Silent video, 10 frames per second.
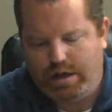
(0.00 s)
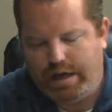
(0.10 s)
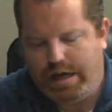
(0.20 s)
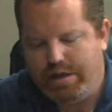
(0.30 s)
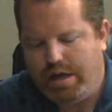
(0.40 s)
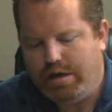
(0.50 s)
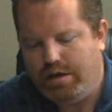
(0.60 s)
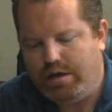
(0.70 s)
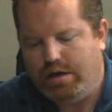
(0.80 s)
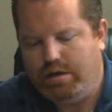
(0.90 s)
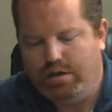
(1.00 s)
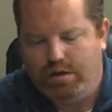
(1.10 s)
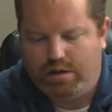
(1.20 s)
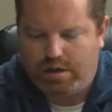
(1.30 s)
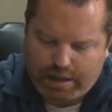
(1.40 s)
and then
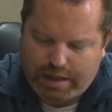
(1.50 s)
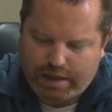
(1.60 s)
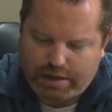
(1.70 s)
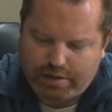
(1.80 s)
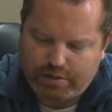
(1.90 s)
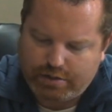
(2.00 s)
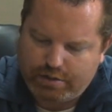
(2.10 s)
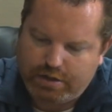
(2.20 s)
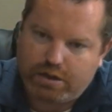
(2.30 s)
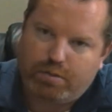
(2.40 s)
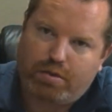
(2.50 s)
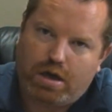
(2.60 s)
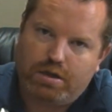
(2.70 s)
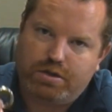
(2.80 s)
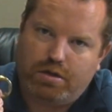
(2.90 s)
a nickel
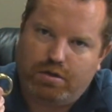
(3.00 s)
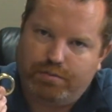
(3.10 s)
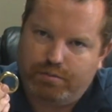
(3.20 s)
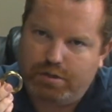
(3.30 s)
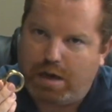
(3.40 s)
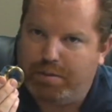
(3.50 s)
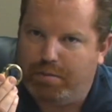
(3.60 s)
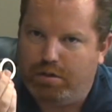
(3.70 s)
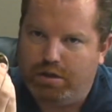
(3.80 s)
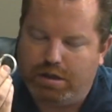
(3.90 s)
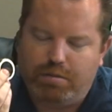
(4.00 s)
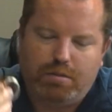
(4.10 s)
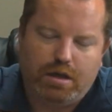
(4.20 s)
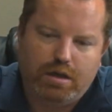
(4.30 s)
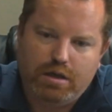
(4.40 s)
bronze or copper
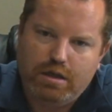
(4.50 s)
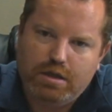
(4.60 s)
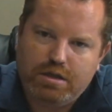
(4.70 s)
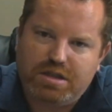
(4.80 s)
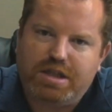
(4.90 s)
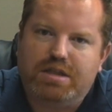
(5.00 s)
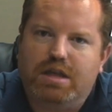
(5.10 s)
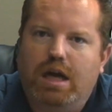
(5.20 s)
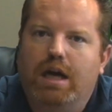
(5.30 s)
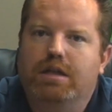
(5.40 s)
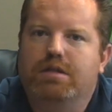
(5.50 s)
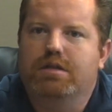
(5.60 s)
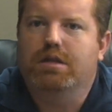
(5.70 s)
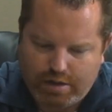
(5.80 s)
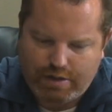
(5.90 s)
beryllium seats and
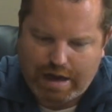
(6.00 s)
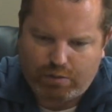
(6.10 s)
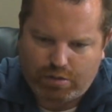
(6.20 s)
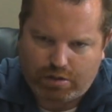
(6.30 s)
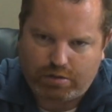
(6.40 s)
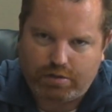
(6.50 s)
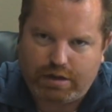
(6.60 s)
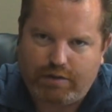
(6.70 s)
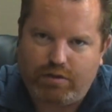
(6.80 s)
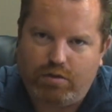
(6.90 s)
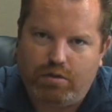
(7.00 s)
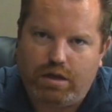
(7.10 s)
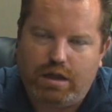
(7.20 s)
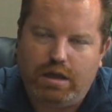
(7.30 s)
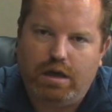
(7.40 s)
guides. That will give you
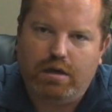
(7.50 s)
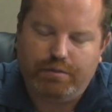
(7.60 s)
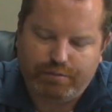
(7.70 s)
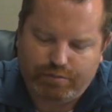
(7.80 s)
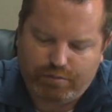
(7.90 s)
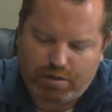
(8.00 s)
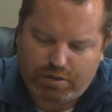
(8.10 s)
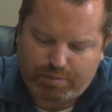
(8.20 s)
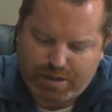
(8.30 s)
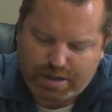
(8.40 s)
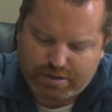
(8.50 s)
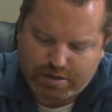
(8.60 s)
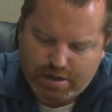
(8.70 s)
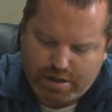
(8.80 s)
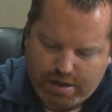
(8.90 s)
the best
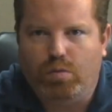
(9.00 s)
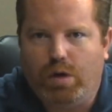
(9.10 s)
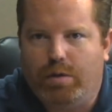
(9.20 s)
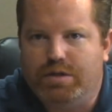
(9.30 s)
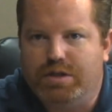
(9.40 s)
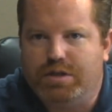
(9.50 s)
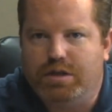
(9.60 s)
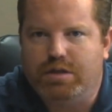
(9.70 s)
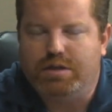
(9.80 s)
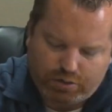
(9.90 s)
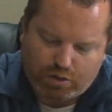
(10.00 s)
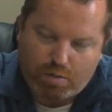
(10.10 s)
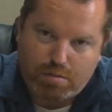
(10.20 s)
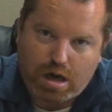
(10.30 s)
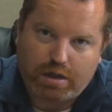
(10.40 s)
wear resistant
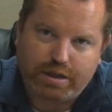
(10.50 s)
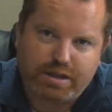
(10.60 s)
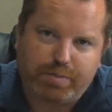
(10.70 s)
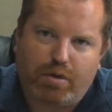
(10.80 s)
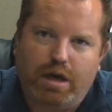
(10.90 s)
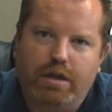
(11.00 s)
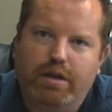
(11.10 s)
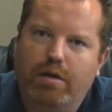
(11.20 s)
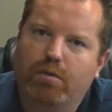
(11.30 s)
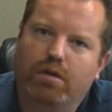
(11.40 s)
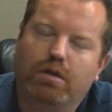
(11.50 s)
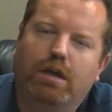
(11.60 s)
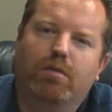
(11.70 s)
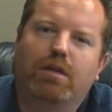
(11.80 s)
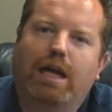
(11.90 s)
chrome moly spring that
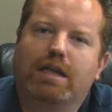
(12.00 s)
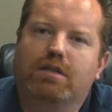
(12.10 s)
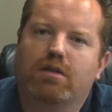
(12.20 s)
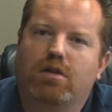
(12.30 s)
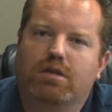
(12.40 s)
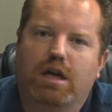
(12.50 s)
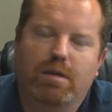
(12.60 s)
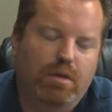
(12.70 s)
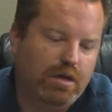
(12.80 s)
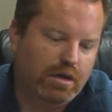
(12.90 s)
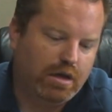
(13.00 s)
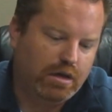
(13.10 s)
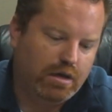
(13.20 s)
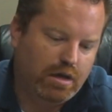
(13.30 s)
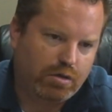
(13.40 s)
will last a long time,
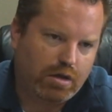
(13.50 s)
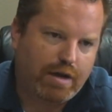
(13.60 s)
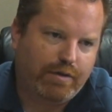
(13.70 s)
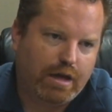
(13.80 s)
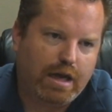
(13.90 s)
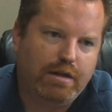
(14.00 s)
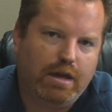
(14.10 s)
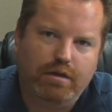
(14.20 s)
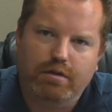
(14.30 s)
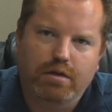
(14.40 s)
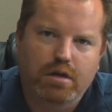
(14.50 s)
and you'll have a head that